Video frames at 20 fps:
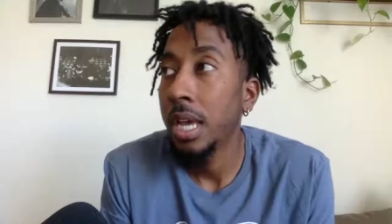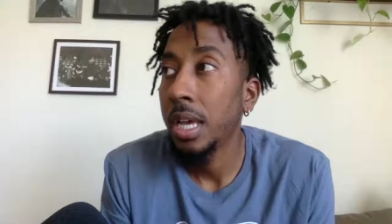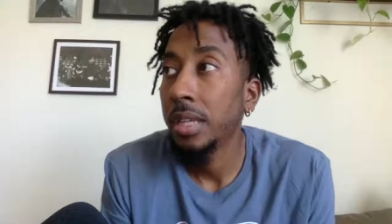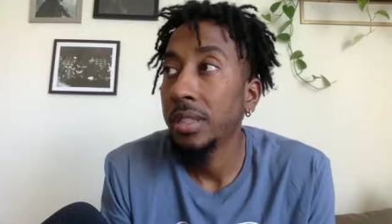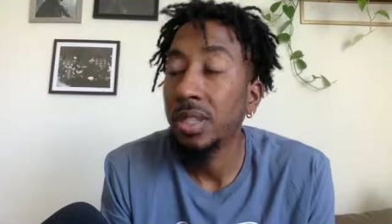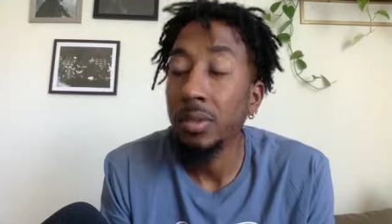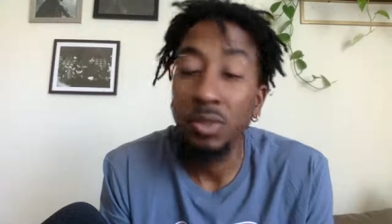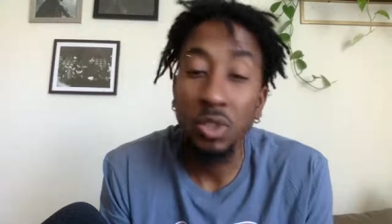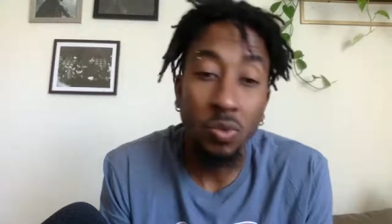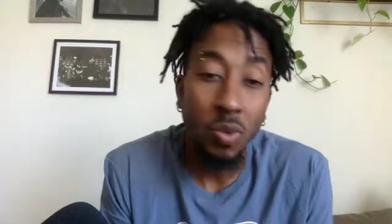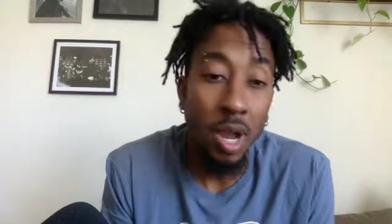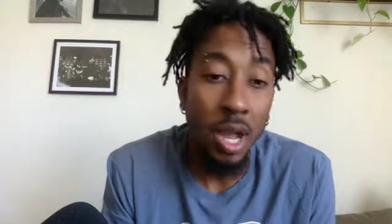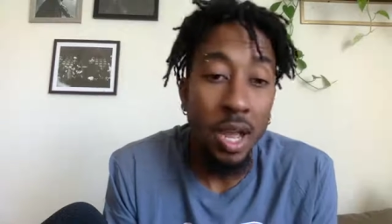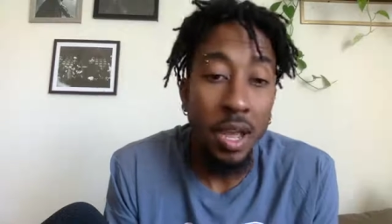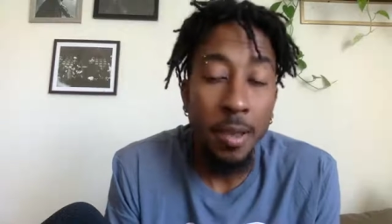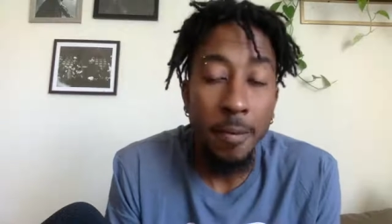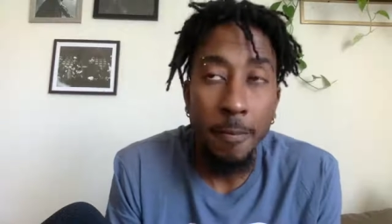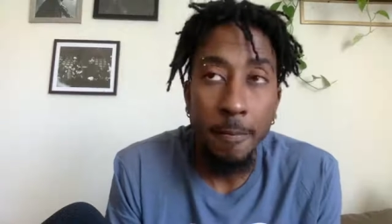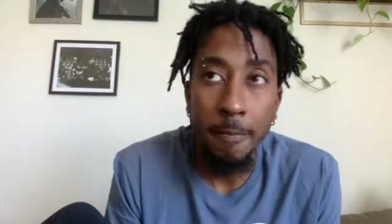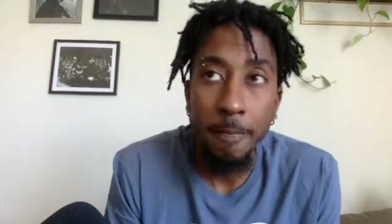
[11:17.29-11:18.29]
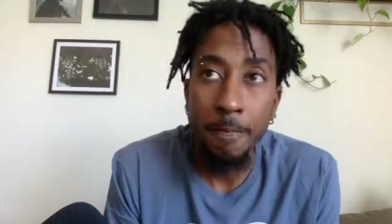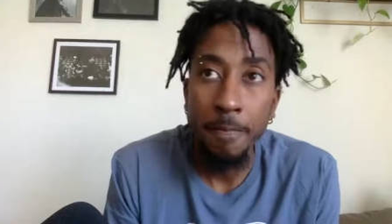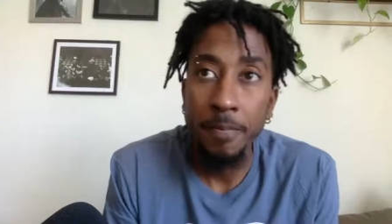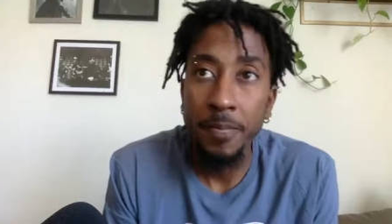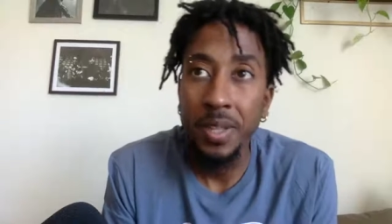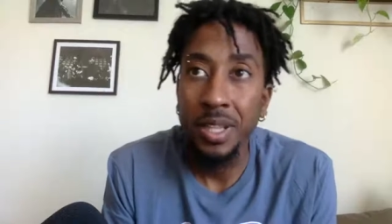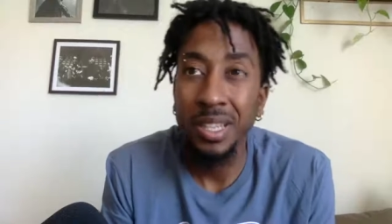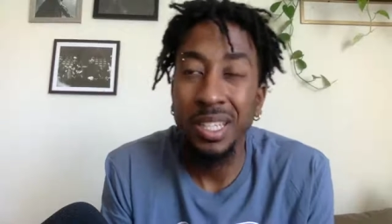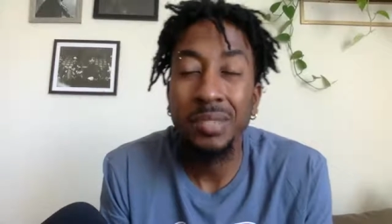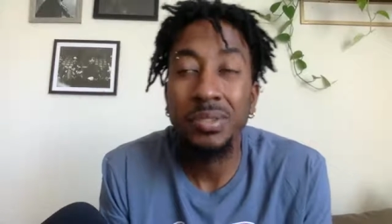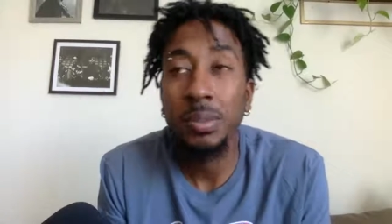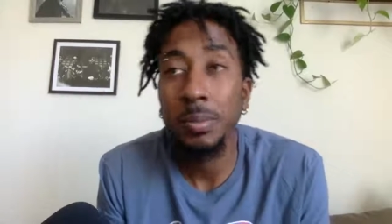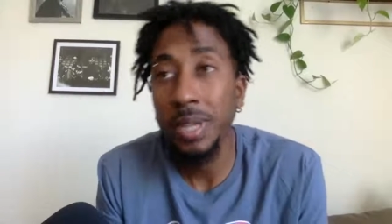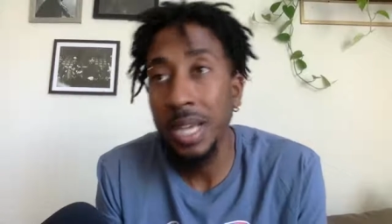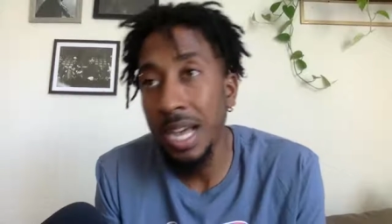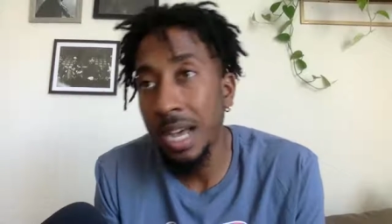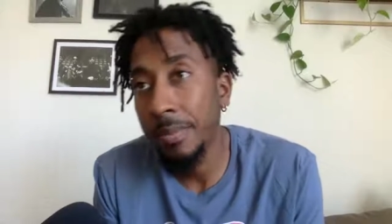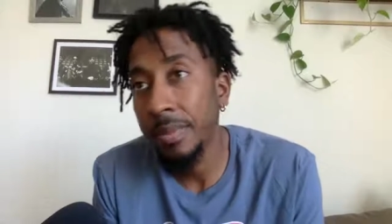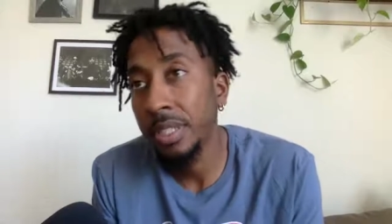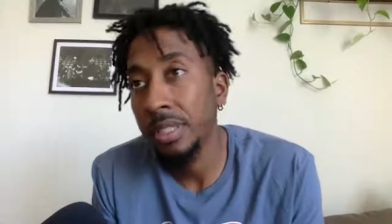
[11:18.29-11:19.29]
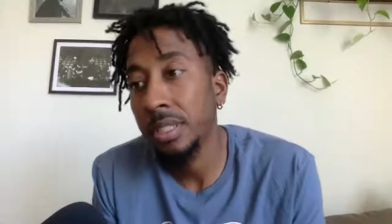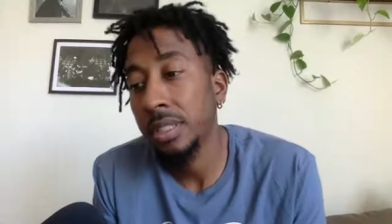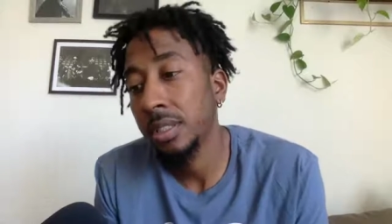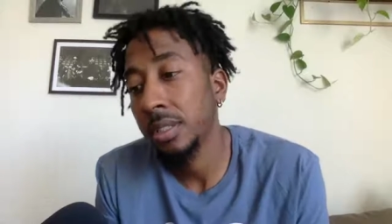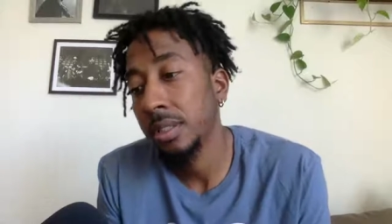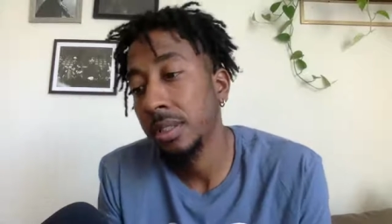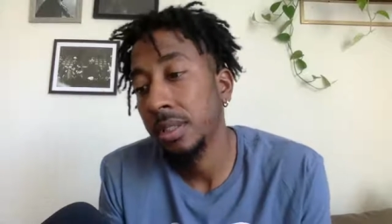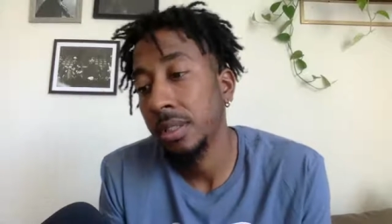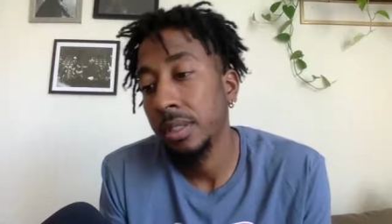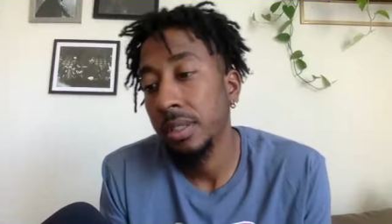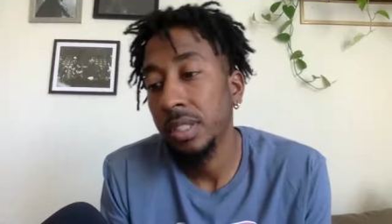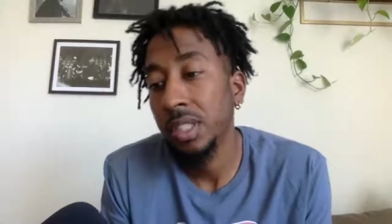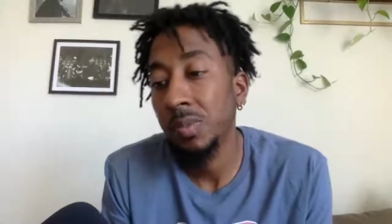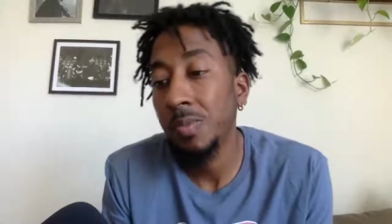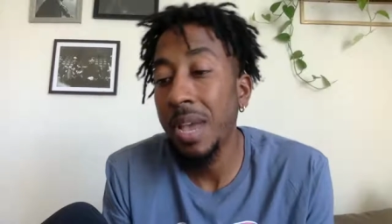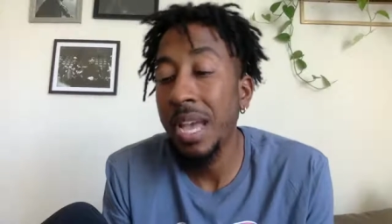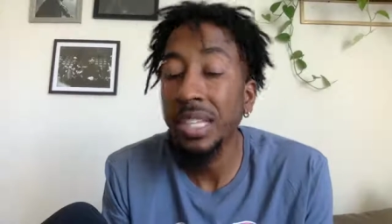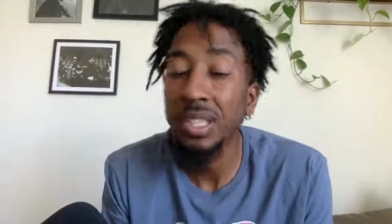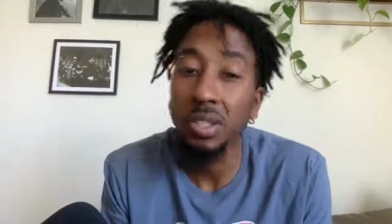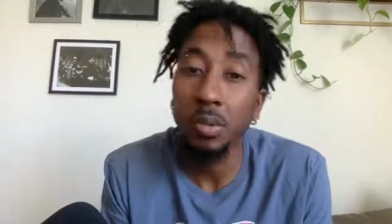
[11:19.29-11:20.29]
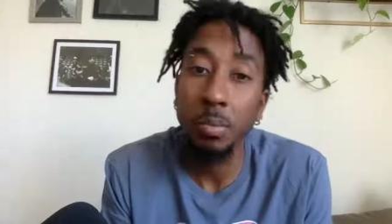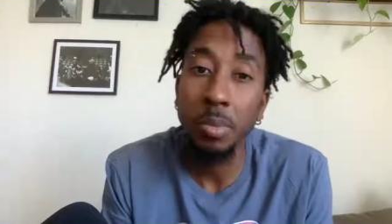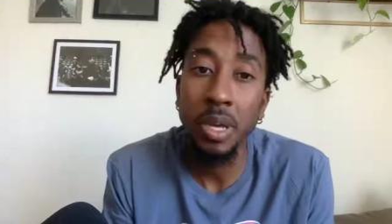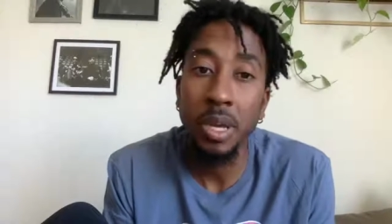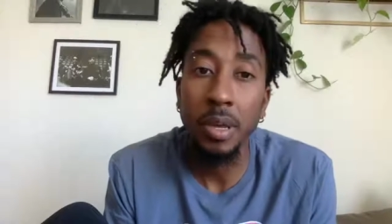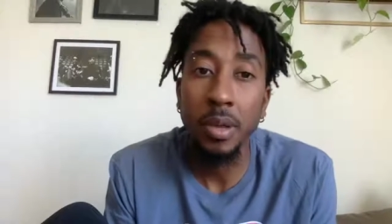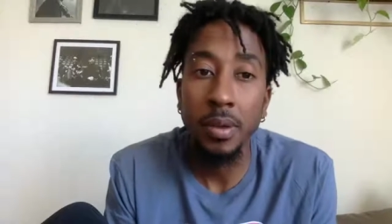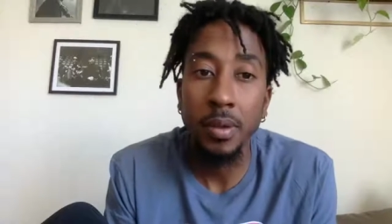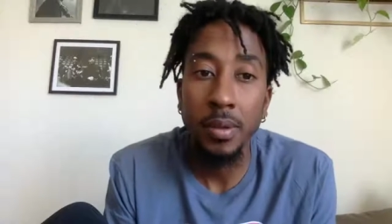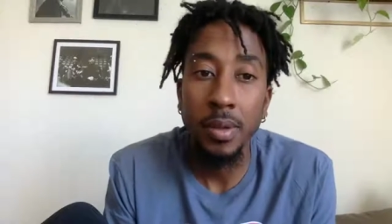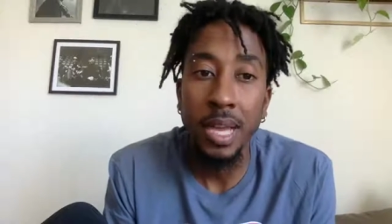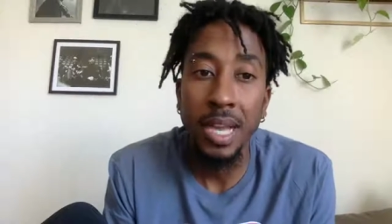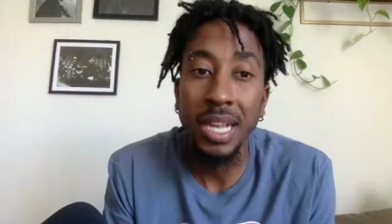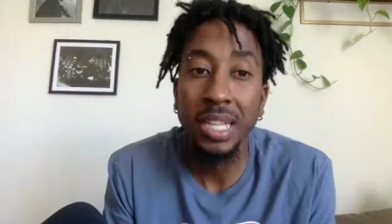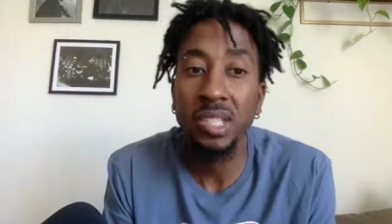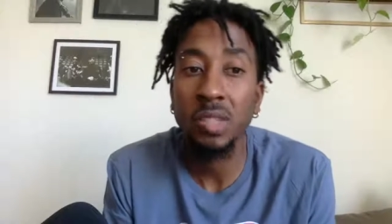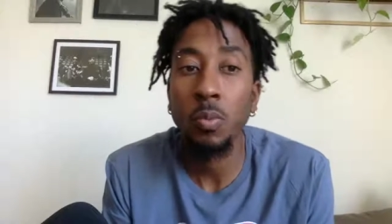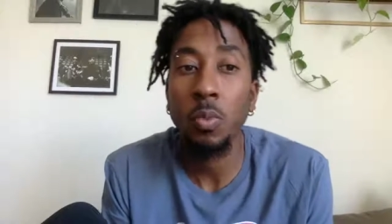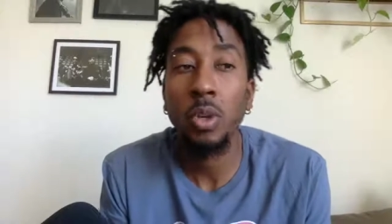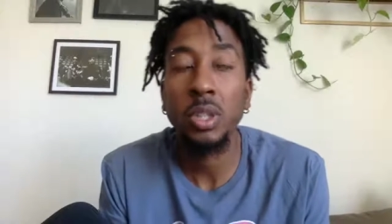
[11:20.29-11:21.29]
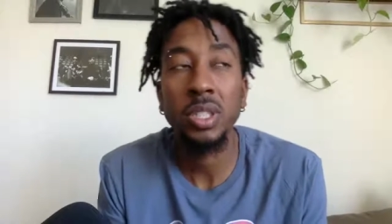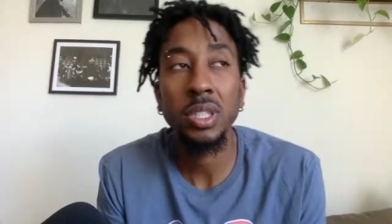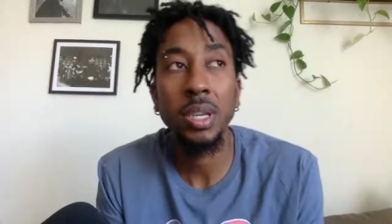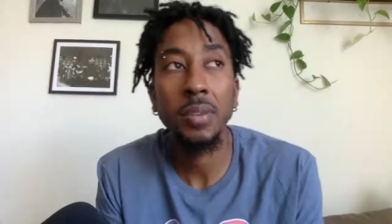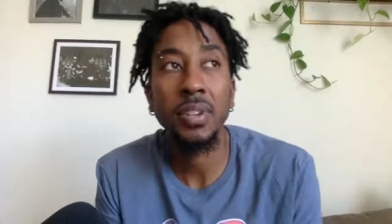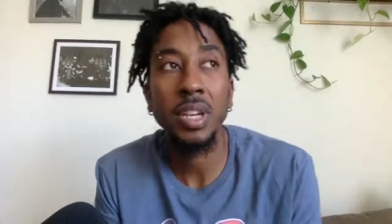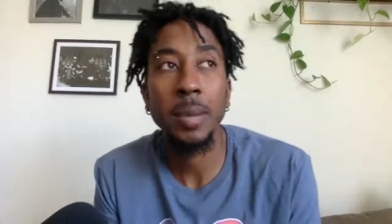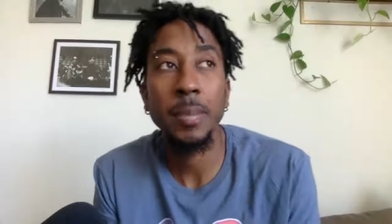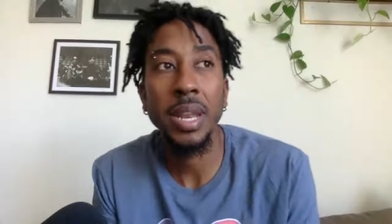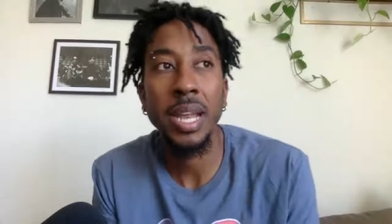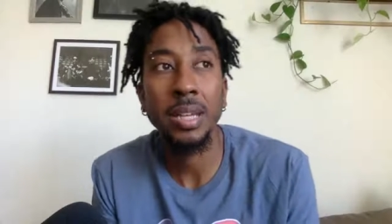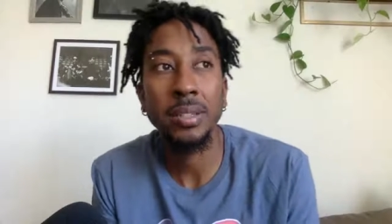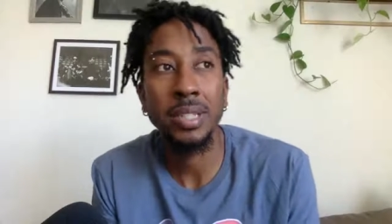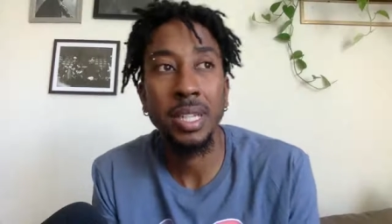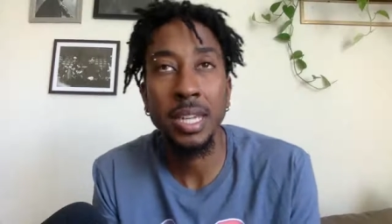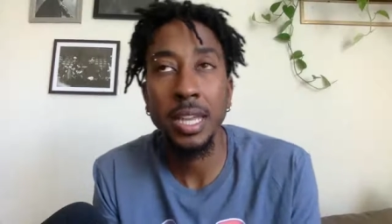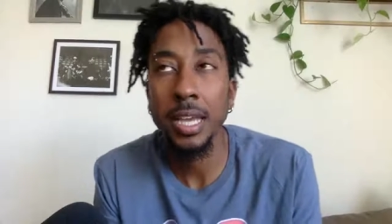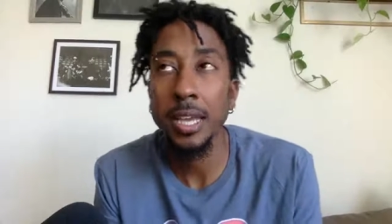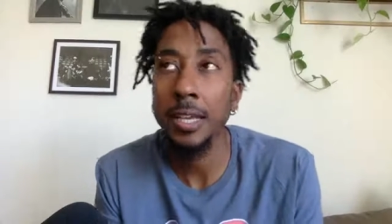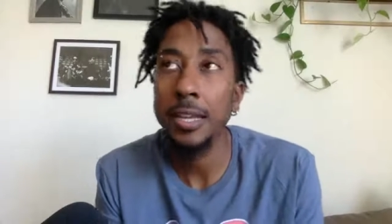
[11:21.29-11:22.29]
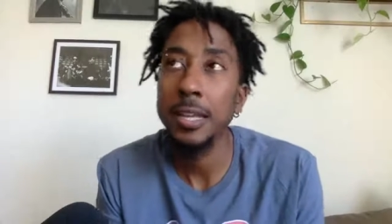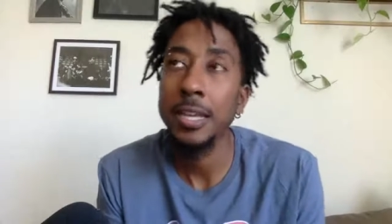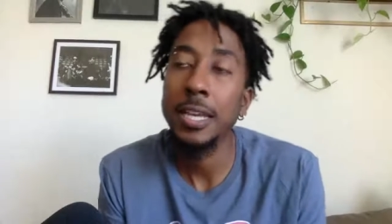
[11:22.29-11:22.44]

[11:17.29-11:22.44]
Subscribe, leave some comments, smash the bell. I got some more stuff coming out today.